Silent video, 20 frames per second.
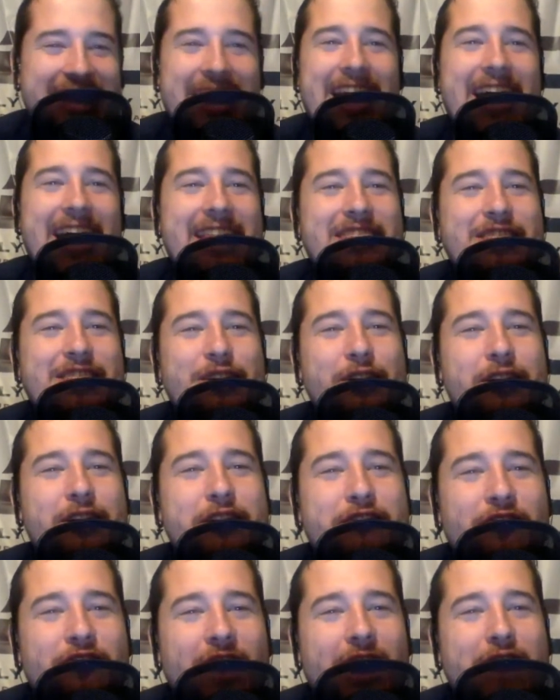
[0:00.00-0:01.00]
Because at, at
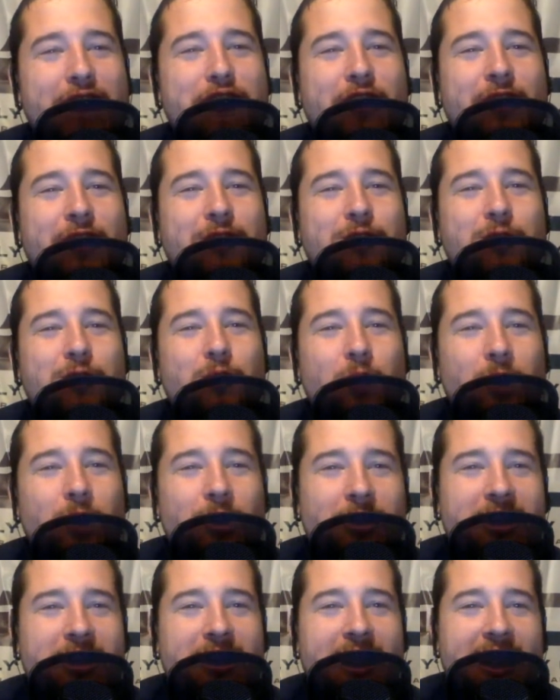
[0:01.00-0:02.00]
thirty-five hundred,
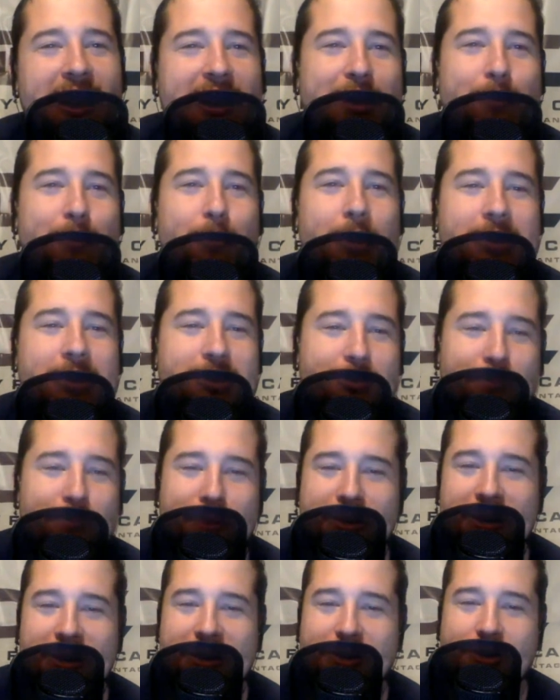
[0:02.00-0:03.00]
we're looking at him as a
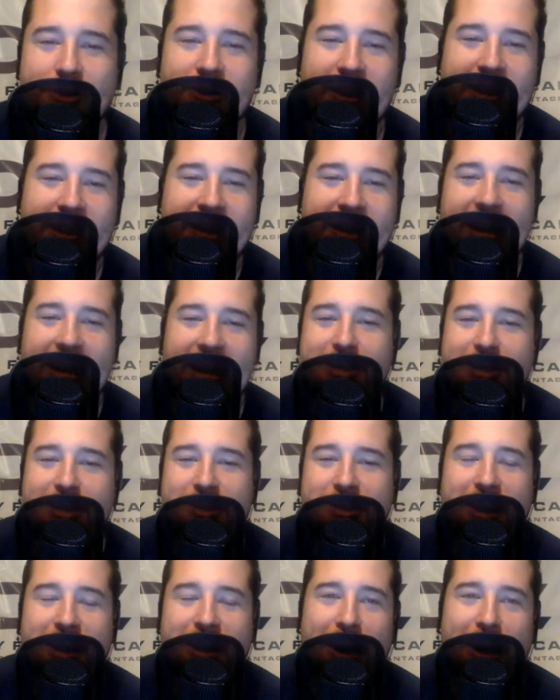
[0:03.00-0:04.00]
potential like
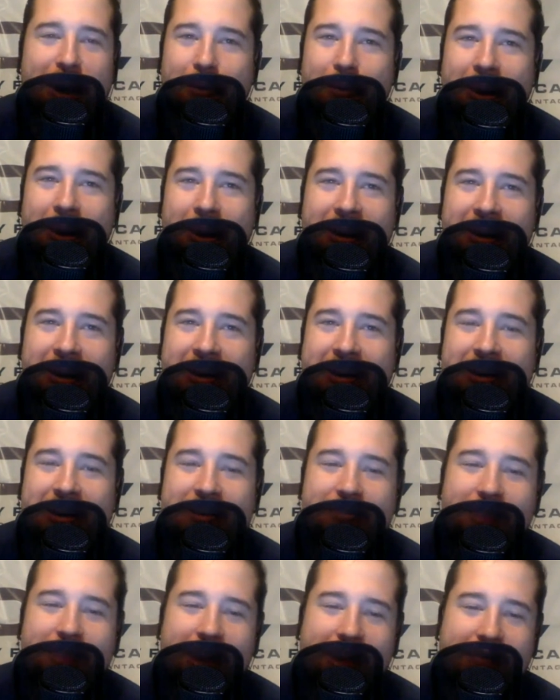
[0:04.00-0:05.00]
cash guy, but
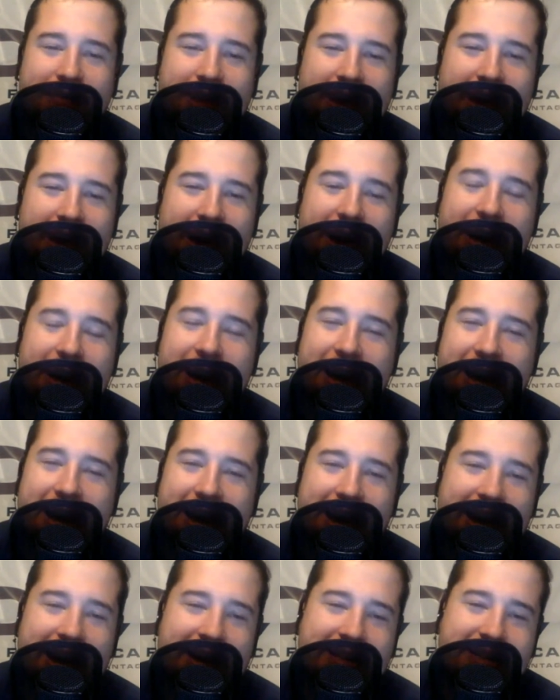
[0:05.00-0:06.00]
five K,
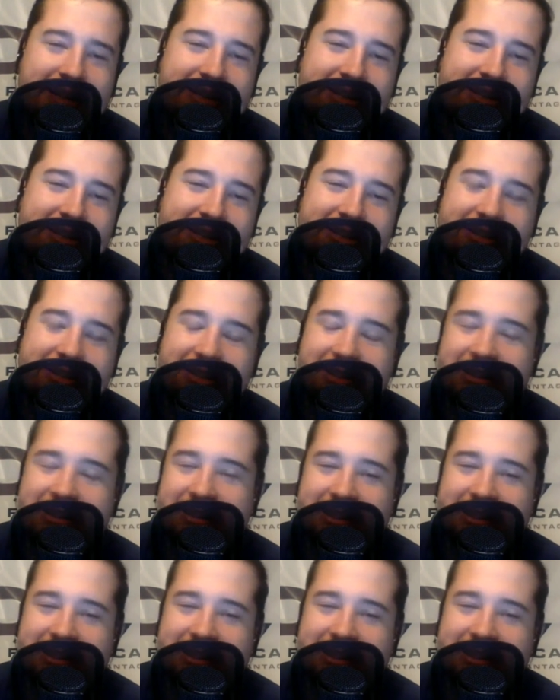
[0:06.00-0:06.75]
I, I just